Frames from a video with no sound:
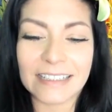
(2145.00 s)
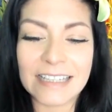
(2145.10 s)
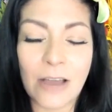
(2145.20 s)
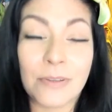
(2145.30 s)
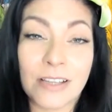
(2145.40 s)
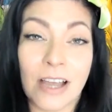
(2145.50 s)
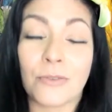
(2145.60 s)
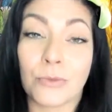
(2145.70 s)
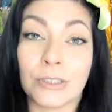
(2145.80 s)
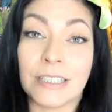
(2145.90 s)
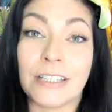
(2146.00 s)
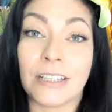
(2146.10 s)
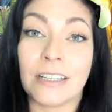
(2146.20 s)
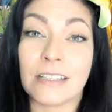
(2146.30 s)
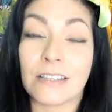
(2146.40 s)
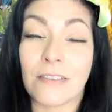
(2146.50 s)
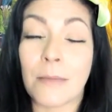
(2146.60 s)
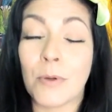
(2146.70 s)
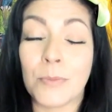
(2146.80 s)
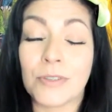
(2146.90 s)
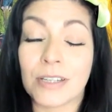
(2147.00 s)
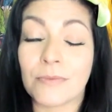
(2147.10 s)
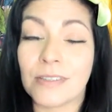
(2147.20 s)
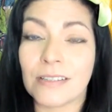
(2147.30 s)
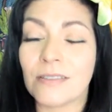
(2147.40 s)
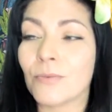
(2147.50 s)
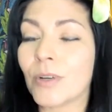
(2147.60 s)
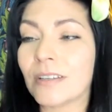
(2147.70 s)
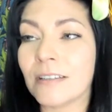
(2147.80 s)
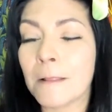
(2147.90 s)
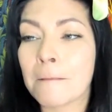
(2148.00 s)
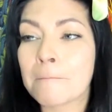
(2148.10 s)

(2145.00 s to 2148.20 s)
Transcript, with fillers: now it's gotten really good because I'm almost done with season one.